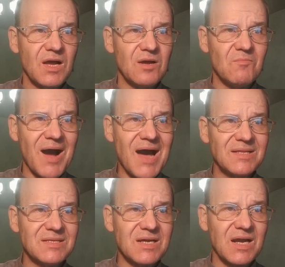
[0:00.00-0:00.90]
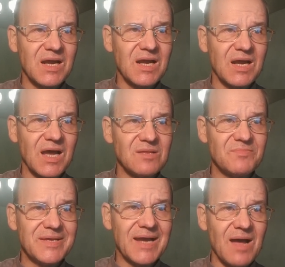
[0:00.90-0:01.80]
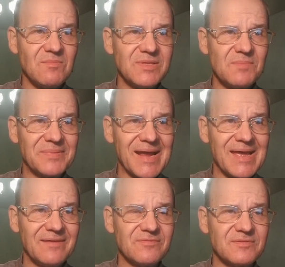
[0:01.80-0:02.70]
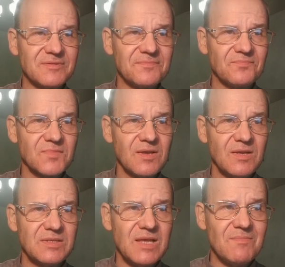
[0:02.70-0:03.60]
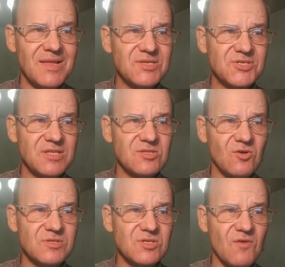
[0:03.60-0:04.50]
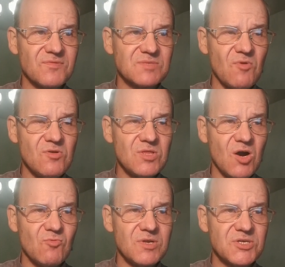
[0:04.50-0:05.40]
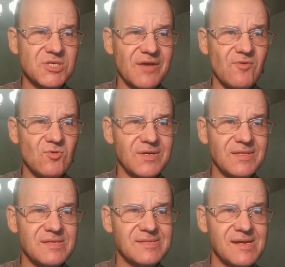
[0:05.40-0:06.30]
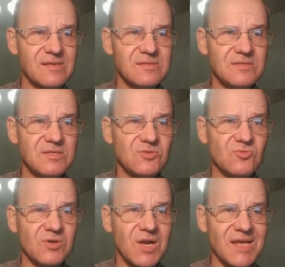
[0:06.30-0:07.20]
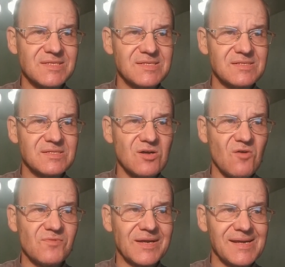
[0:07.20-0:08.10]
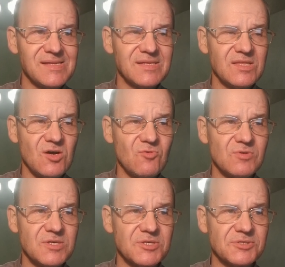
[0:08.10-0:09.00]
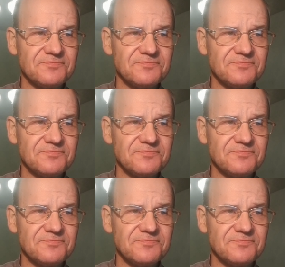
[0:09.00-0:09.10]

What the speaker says: Man can become depraved. The mentioned dots of small knowledge have already turned into clusters of greater knowledge.